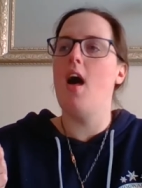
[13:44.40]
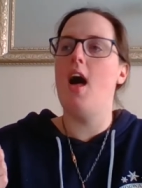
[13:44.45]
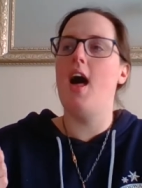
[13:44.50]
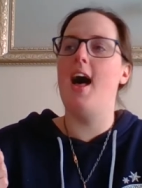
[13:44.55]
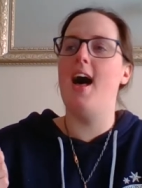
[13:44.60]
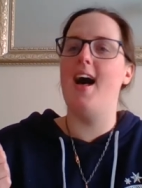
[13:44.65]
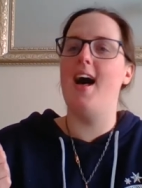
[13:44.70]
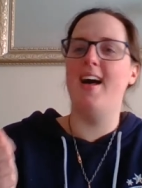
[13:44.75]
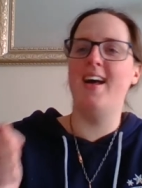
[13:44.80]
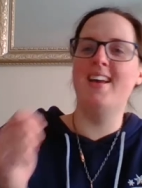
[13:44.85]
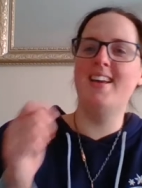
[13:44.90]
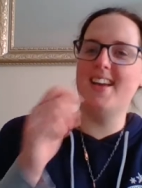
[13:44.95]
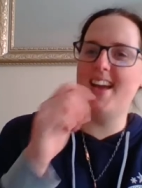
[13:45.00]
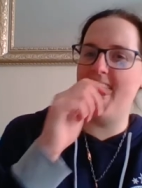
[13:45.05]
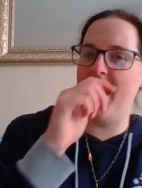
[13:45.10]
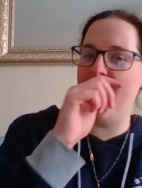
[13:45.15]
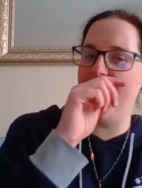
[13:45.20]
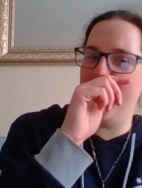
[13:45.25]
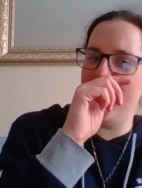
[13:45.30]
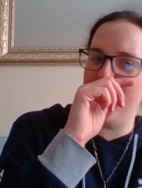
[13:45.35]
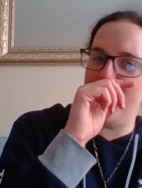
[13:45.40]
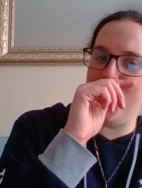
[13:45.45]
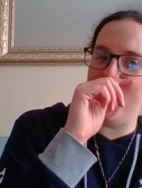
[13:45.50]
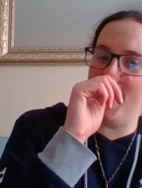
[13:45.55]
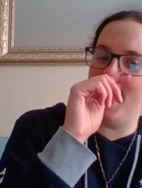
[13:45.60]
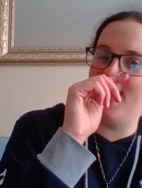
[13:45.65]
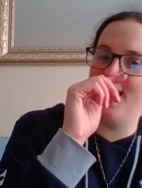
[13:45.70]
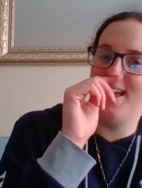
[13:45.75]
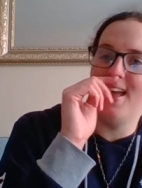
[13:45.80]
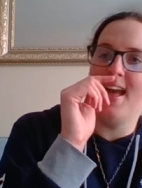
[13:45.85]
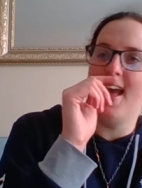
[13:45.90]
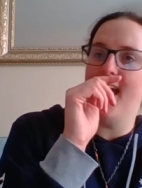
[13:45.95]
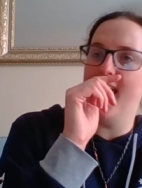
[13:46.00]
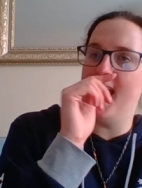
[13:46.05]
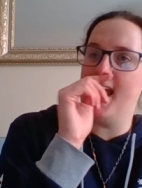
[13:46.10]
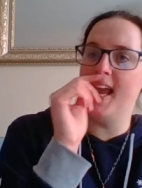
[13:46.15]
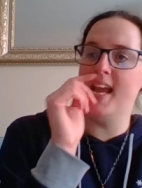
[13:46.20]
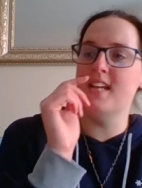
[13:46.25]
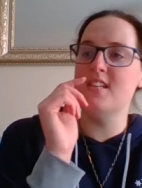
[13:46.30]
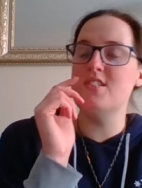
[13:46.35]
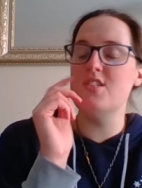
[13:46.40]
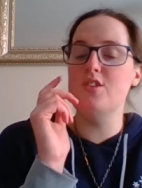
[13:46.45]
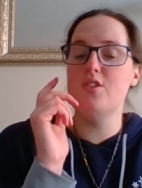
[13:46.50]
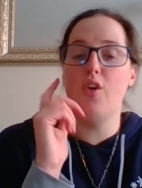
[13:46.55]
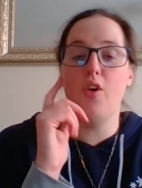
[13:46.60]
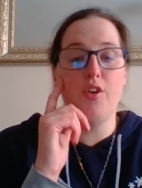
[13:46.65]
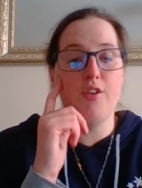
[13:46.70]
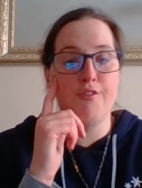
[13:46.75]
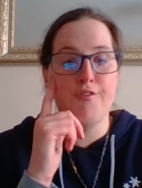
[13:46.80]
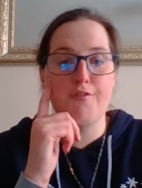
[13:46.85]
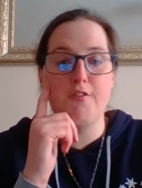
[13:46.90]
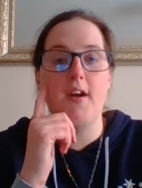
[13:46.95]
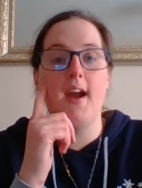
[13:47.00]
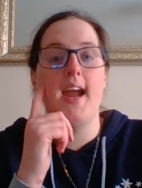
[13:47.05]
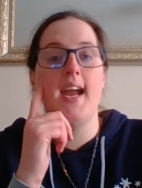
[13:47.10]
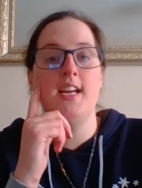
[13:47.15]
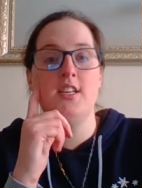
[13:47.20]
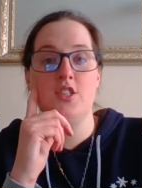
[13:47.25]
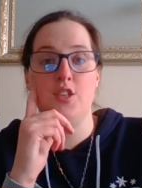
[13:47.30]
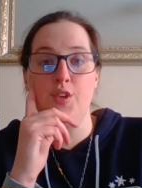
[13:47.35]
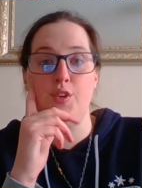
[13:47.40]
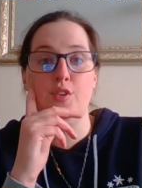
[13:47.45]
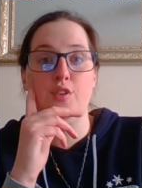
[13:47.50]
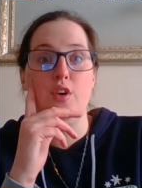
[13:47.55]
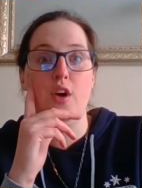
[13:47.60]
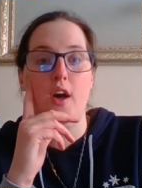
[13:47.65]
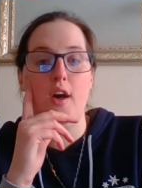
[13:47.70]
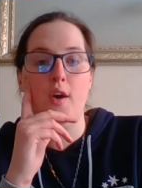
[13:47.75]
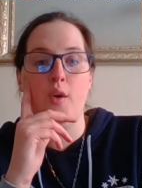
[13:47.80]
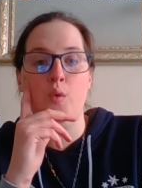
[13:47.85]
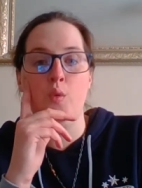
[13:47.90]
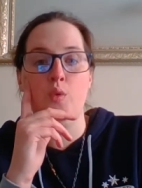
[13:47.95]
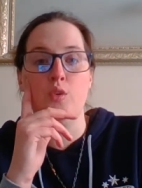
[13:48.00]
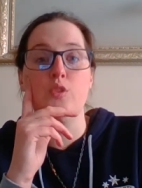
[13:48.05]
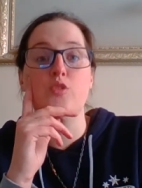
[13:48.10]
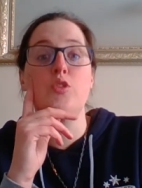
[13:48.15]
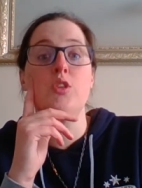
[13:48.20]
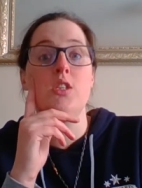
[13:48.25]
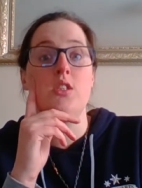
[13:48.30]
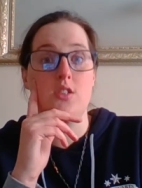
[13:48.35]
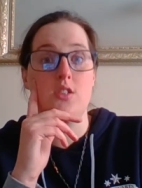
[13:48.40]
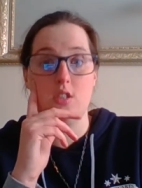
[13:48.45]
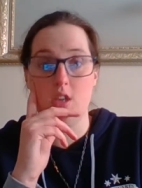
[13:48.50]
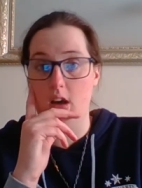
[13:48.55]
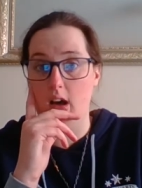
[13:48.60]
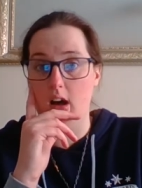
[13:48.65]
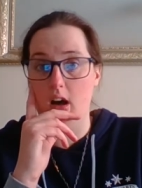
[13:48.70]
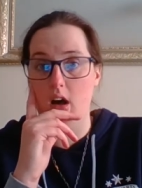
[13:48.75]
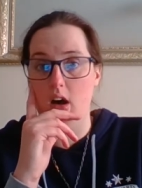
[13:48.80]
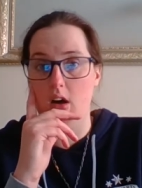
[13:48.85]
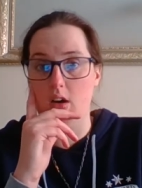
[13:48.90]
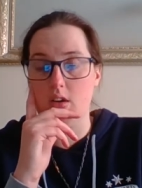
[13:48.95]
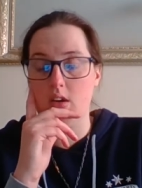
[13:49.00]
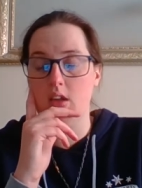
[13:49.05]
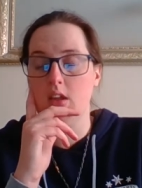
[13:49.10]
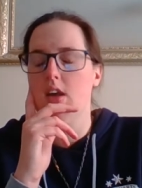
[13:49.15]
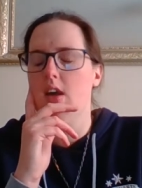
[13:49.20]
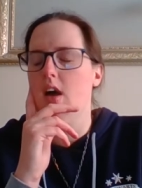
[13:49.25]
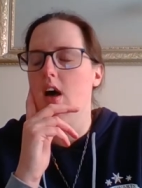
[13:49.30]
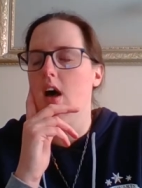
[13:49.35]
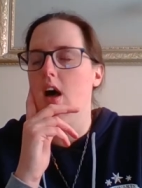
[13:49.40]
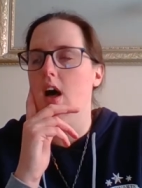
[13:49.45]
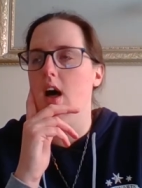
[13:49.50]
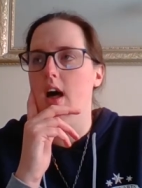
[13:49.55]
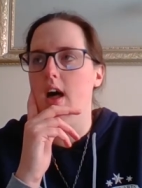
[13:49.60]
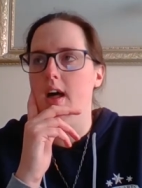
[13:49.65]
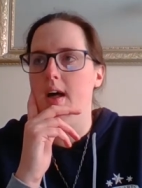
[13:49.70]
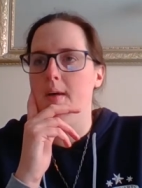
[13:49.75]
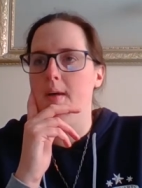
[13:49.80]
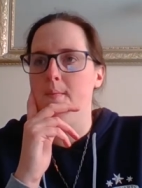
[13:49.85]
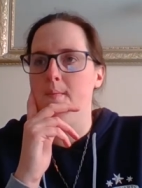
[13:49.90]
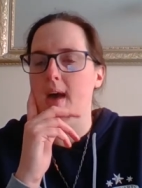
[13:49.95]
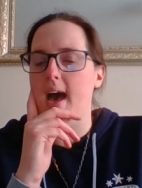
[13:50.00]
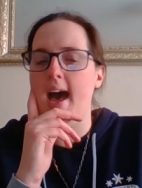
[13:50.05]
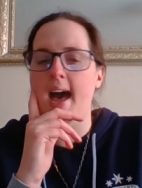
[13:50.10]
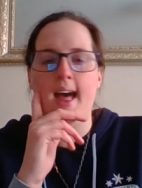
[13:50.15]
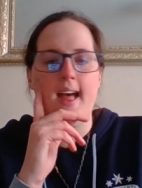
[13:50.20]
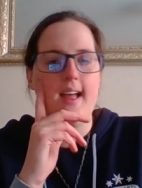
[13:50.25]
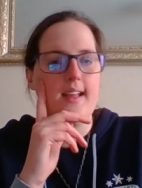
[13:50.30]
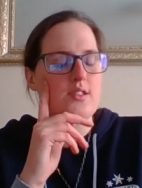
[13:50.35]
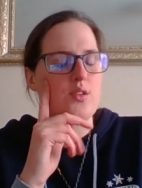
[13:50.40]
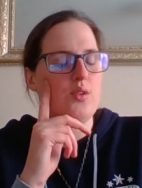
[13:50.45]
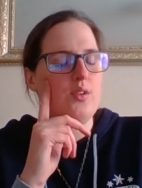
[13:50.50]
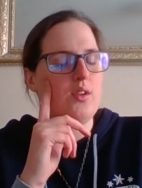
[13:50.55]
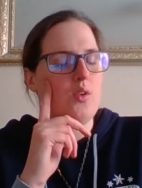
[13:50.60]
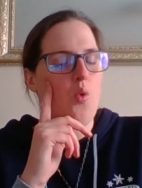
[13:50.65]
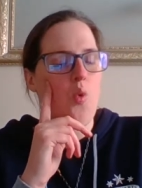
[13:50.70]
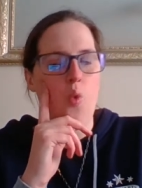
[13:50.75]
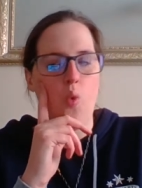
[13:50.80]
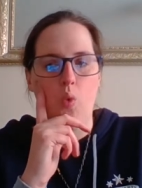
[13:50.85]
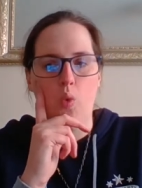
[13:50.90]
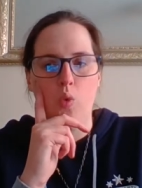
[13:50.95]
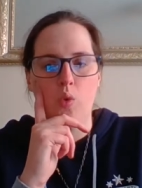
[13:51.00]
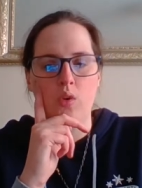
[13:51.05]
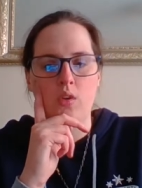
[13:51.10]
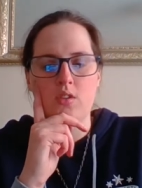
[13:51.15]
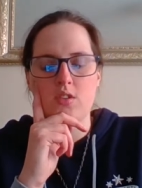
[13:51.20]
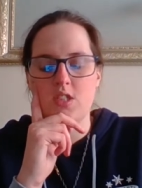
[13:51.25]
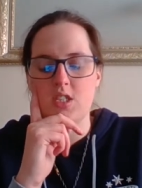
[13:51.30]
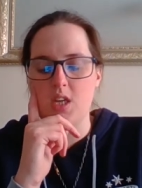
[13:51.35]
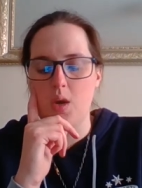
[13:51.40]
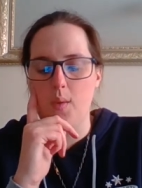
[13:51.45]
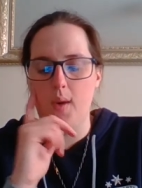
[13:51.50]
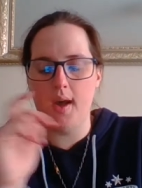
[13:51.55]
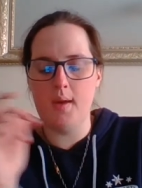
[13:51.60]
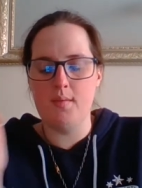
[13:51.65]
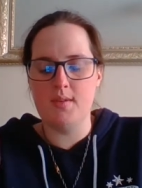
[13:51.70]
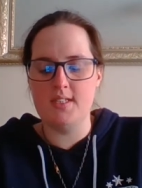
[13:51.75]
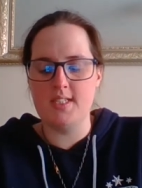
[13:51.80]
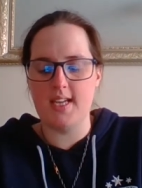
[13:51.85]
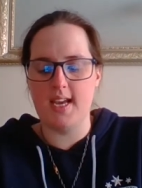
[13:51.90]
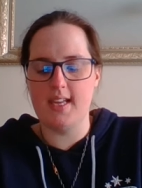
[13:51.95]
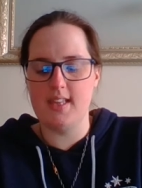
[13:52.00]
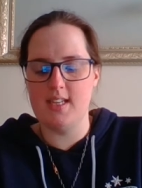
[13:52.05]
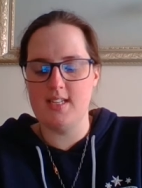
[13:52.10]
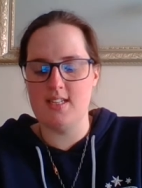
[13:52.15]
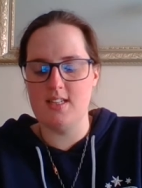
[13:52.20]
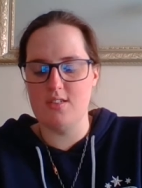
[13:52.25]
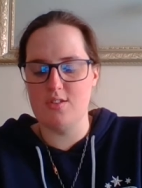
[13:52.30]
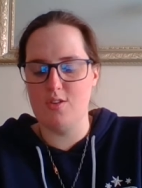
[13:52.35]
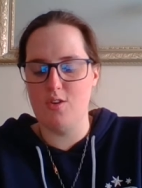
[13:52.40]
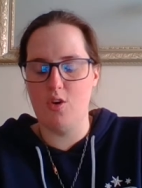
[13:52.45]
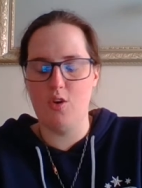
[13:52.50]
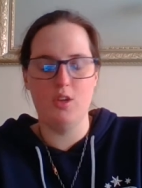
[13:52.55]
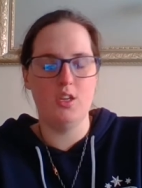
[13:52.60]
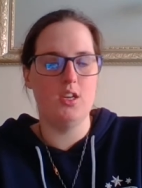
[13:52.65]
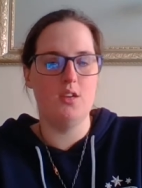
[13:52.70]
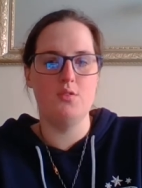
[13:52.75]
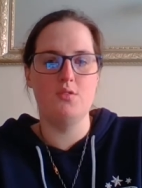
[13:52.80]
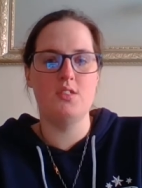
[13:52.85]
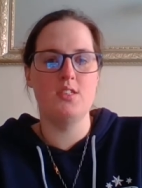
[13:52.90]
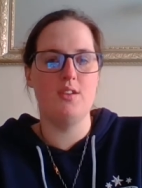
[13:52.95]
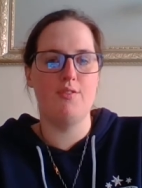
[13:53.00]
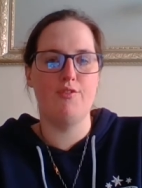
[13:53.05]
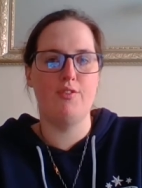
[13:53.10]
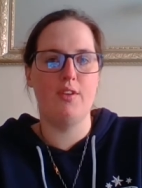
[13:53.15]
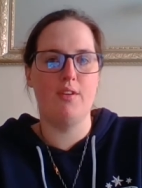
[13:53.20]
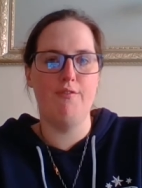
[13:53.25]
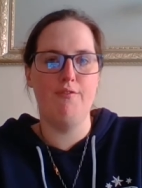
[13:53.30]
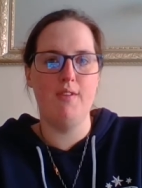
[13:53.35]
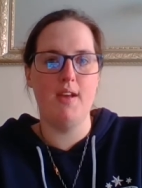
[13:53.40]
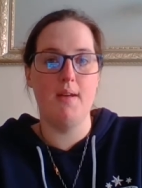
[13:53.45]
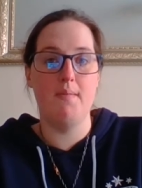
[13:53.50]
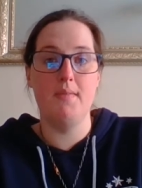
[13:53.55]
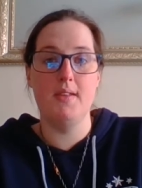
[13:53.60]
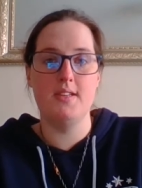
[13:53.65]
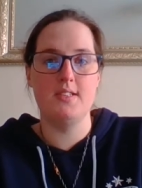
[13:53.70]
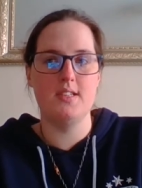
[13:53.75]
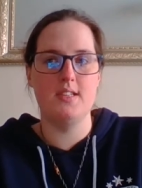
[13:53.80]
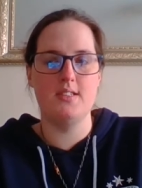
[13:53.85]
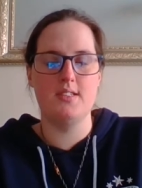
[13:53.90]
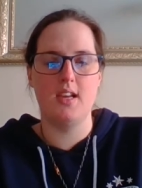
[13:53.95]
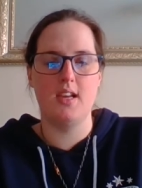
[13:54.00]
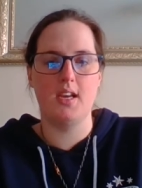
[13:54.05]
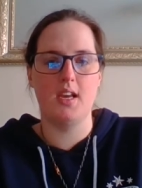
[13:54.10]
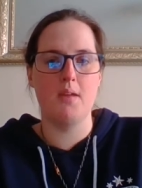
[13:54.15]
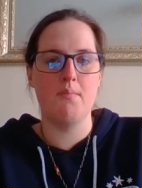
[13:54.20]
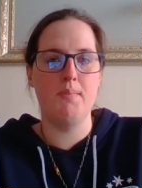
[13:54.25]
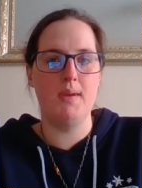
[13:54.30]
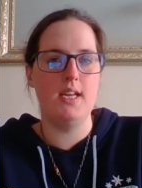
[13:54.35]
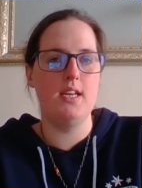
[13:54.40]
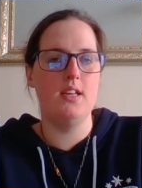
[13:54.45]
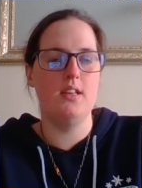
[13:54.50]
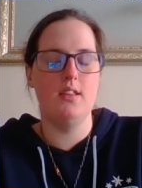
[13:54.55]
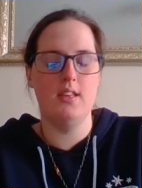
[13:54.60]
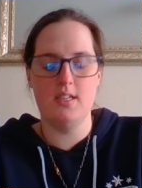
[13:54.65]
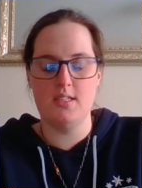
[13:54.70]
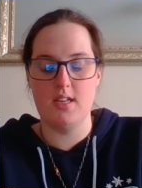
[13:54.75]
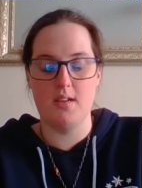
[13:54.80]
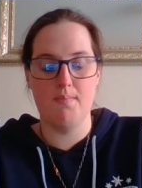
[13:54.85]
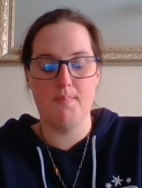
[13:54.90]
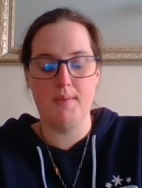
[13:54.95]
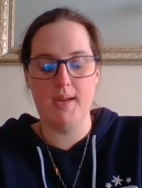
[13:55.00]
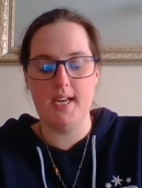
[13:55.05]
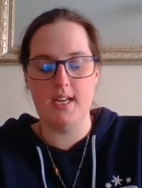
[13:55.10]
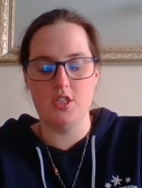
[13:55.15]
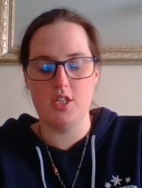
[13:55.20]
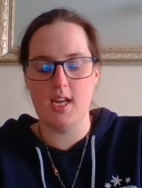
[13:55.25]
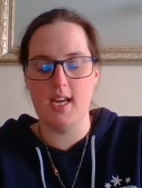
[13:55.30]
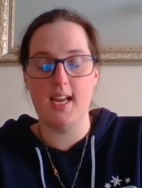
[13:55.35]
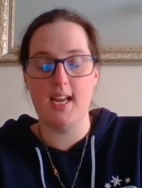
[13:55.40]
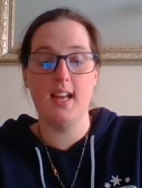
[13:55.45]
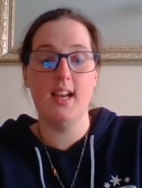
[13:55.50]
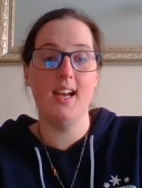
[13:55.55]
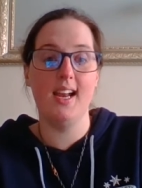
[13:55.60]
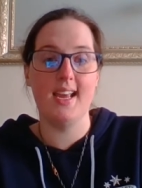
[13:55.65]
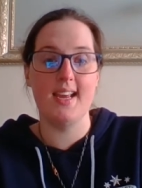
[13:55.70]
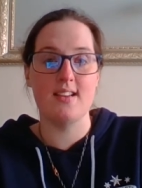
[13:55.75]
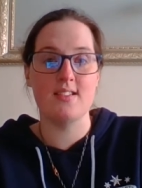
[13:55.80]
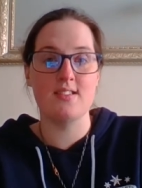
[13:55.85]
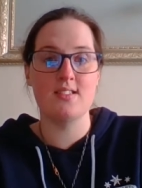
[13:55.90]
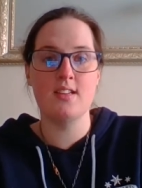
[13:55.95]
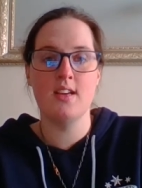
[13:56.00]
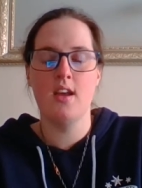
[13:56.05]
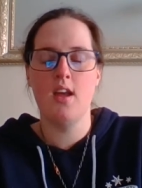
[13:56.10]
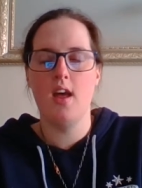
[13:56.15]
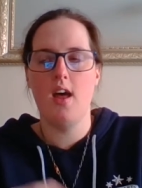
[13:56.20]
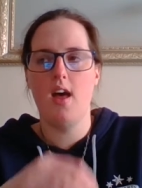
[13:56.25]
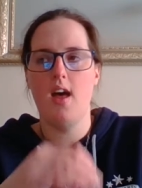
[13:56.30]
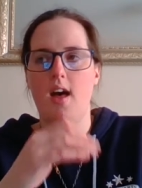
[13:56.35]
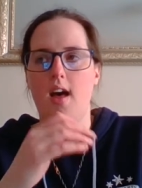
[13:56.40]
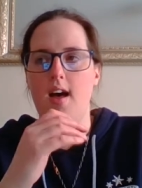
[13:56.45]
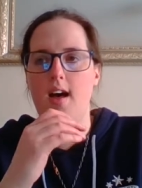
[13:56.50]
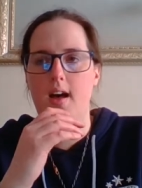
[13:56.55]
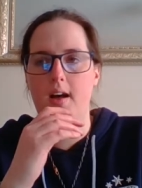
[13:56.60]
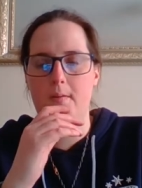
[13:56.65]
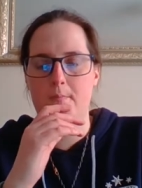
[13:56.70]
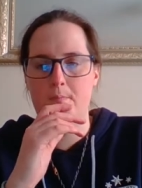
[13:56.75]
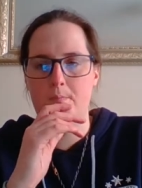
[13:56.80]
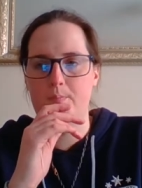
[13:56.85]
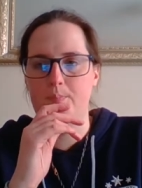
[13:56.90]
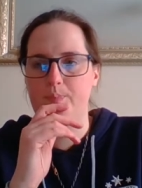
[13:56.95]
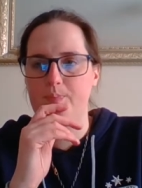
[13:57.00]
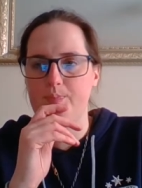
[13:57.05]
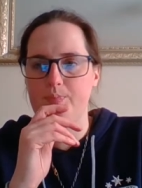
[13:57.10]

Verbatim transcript: Uh, it's not afraid to go dark um, at all. So I would say this is not a youth certificate film. This is like a P, this is a PG at least. Um,